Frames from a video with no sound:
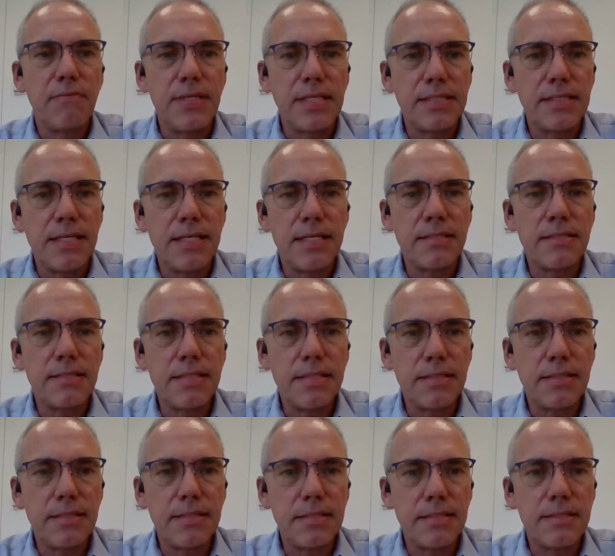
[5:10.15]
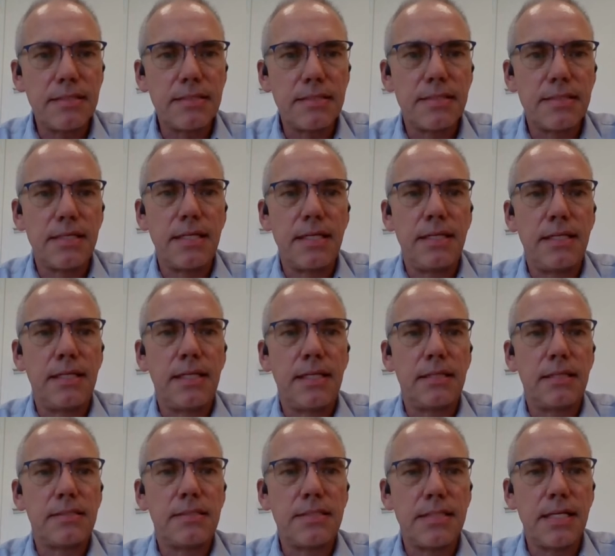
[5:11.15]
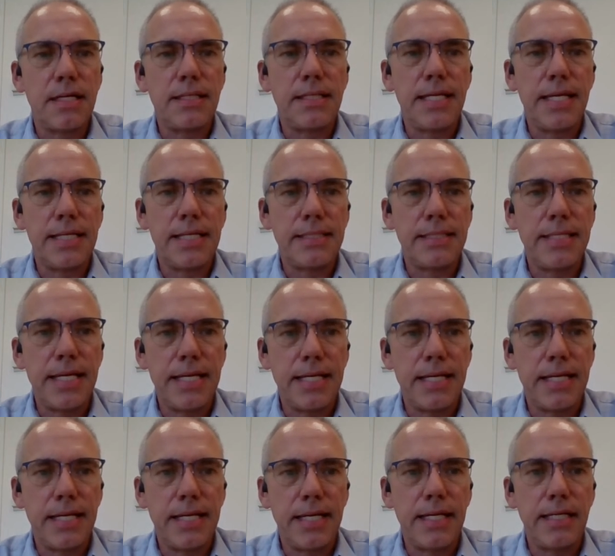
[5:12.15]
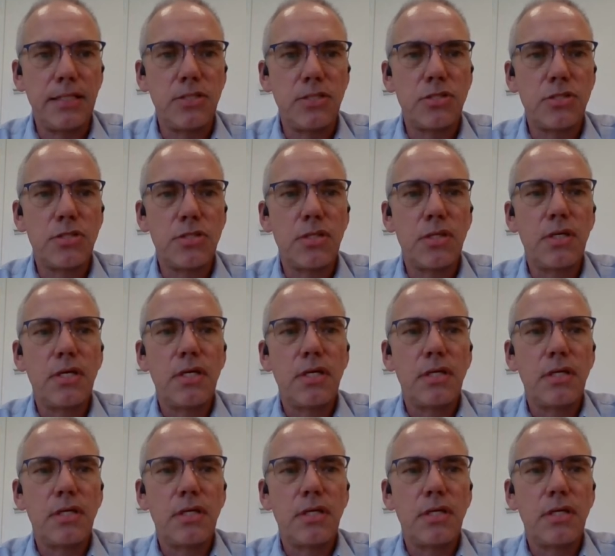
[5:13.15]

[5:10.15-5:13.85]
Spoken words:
We tested this in a study at the NIH